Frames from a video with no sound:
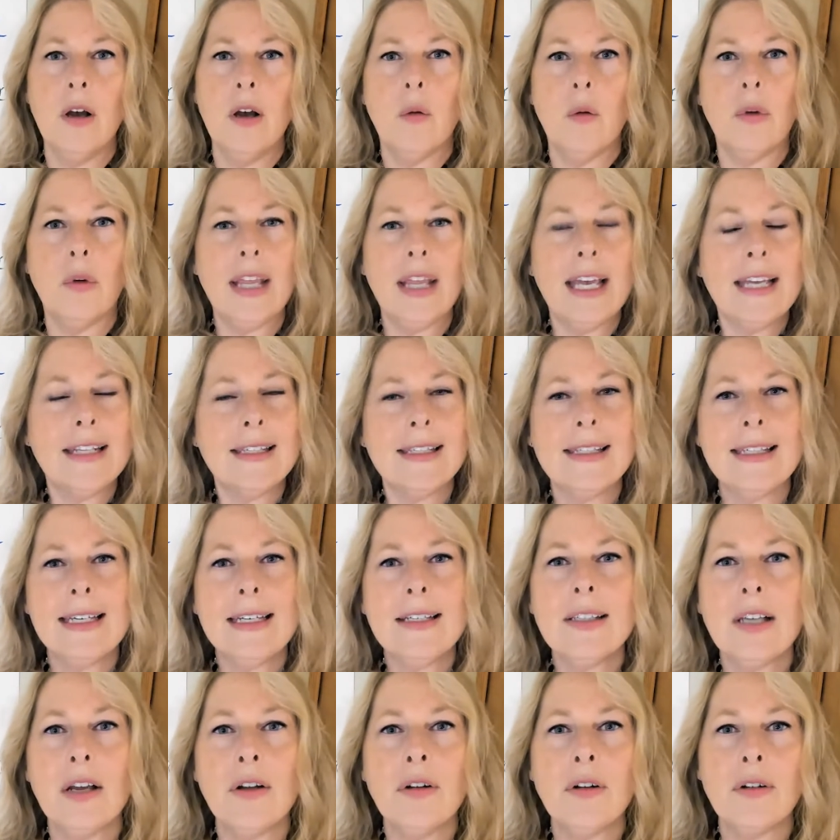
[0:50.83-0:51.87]
Well, that
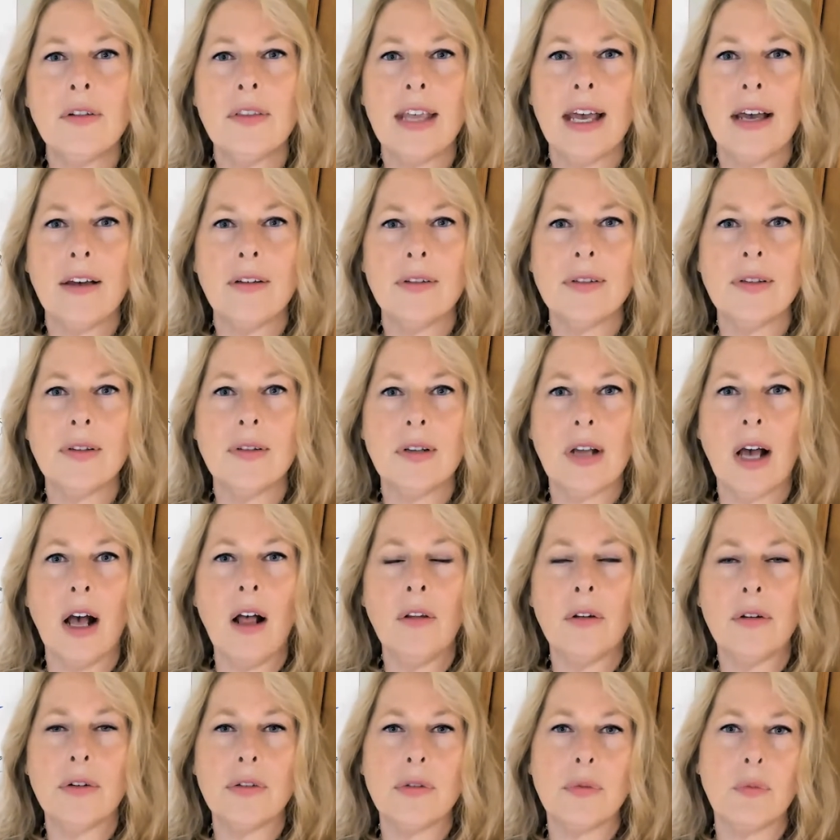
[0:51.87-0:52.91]

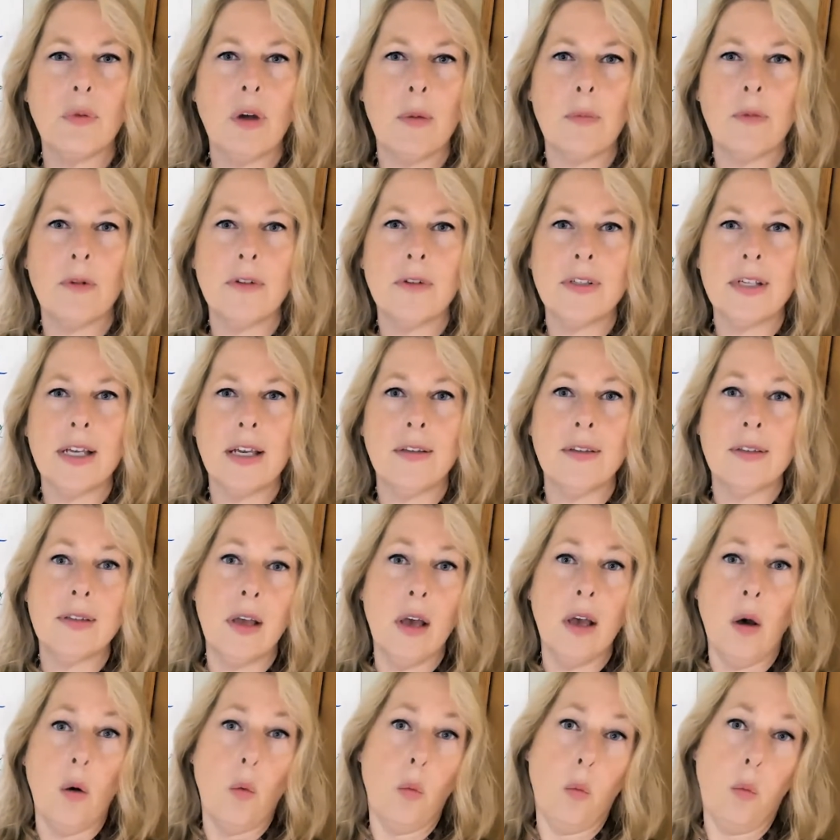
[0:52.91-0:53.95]
$600,000 represents
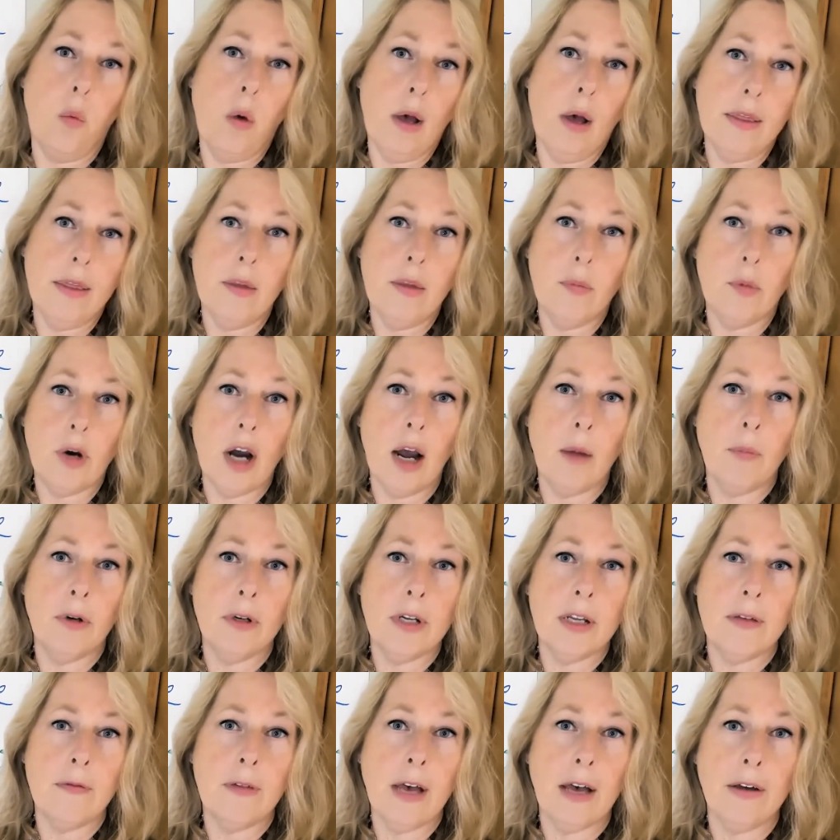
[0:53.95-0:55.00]
what the
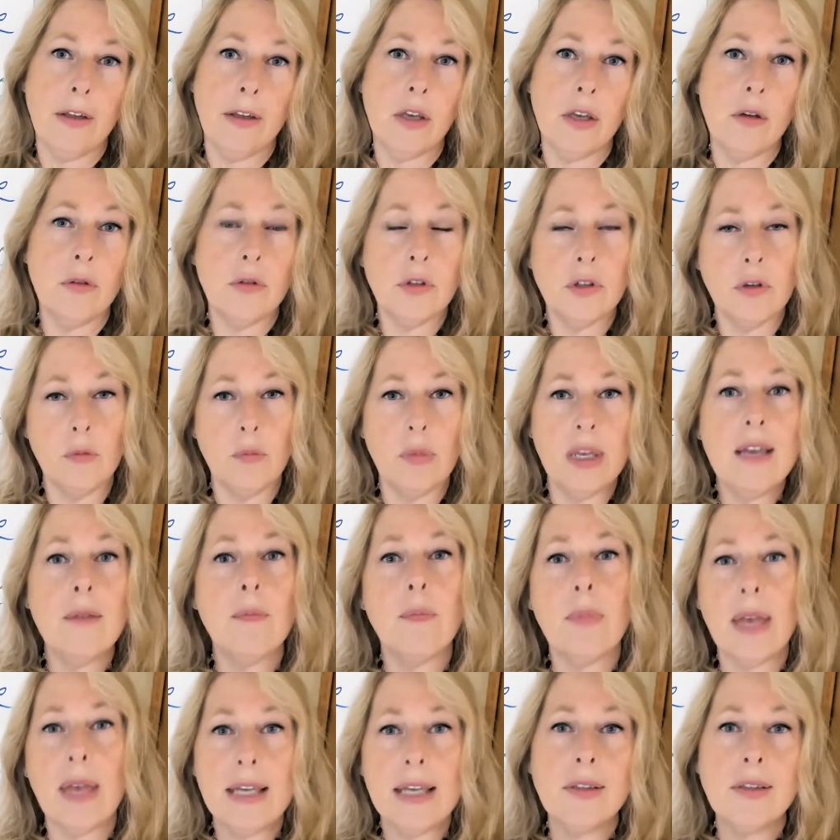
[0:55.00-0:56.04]
property value should be
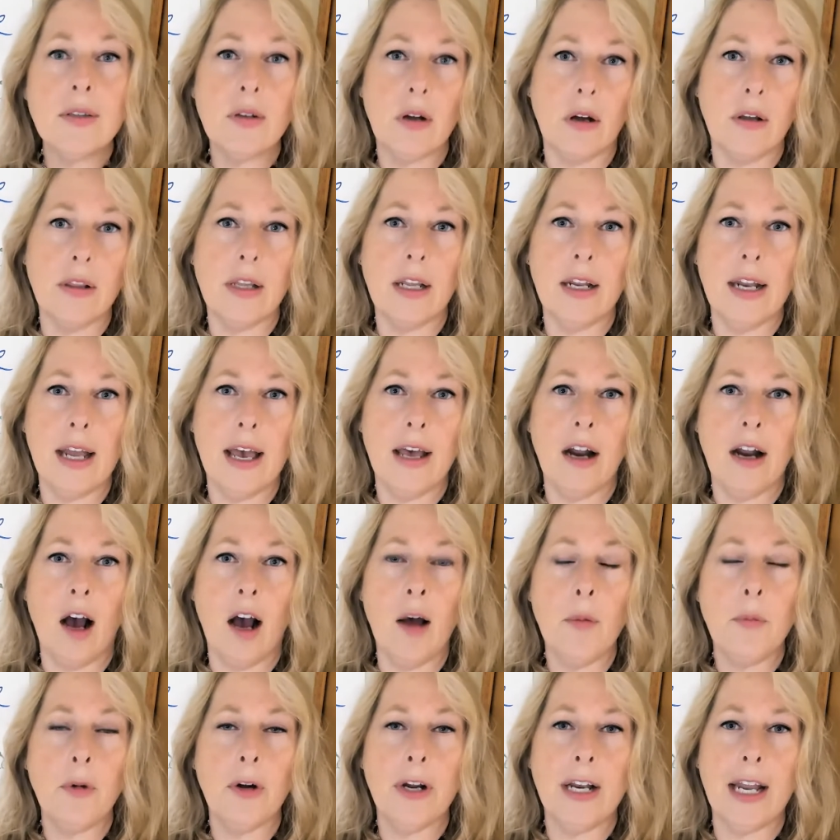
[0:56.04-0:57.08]
based on the net
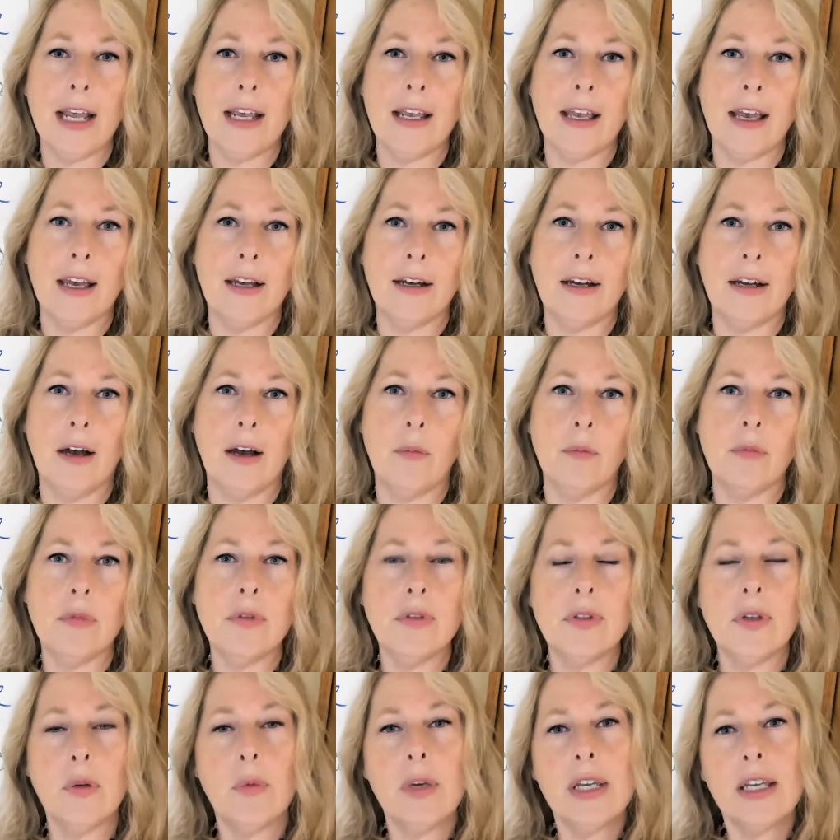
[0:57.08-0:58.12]
operating income.
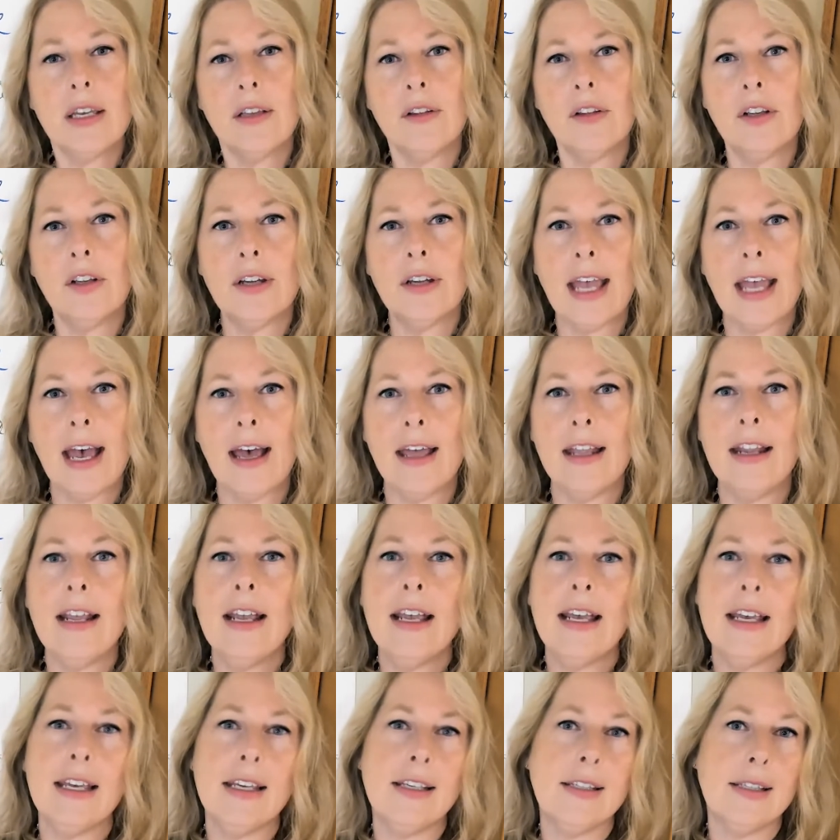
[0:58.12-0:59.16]
So we can look at,
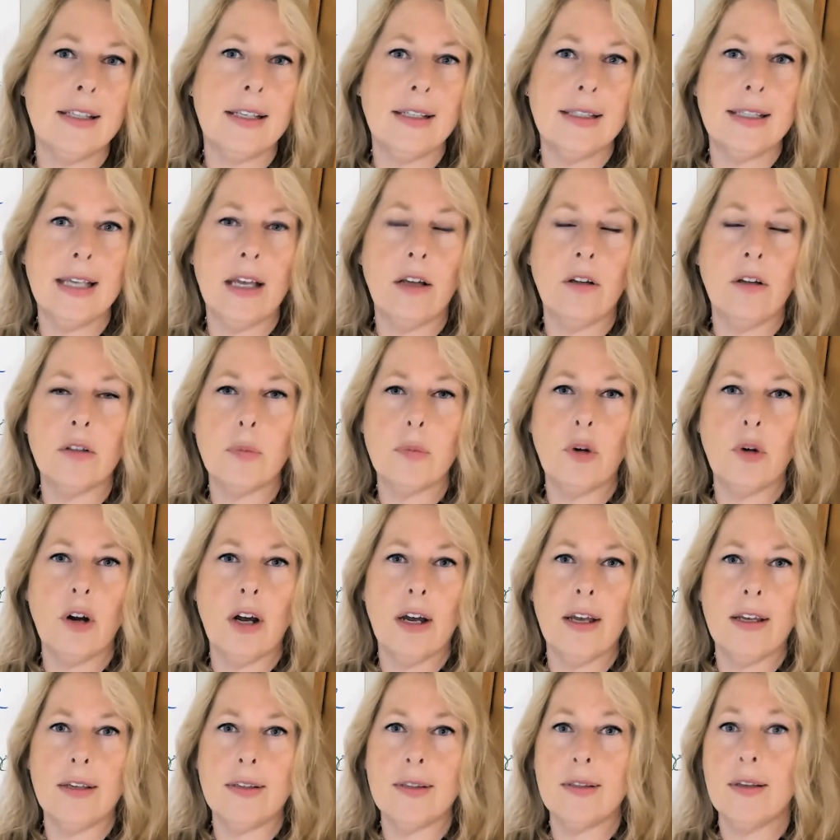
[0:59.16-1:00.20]
is the sales
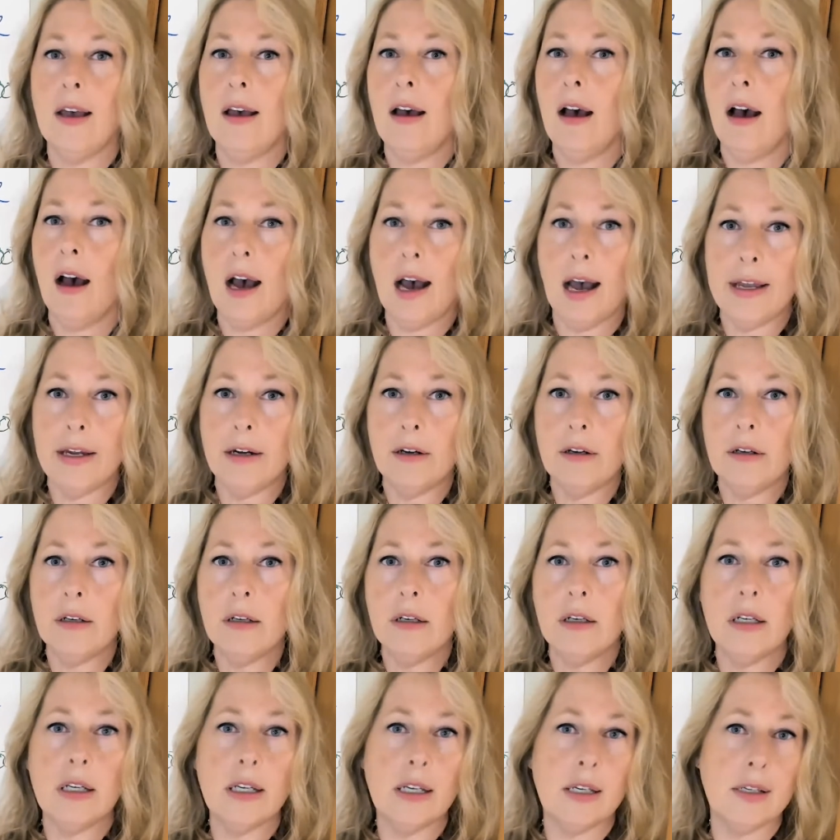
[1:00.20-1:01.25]
price higher?
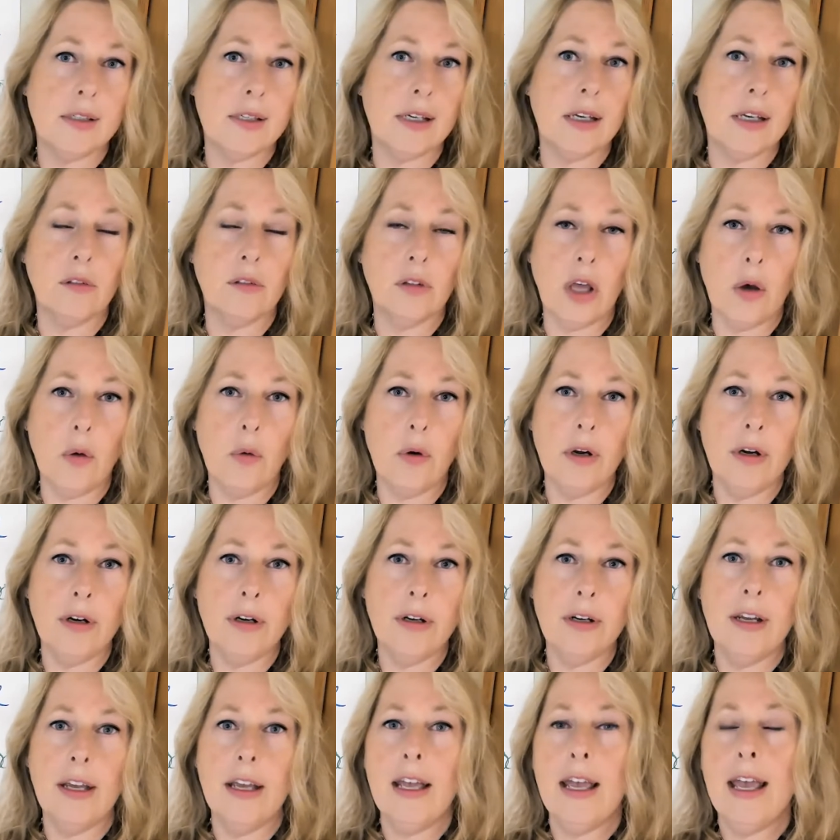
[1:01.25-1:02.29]
Is lower?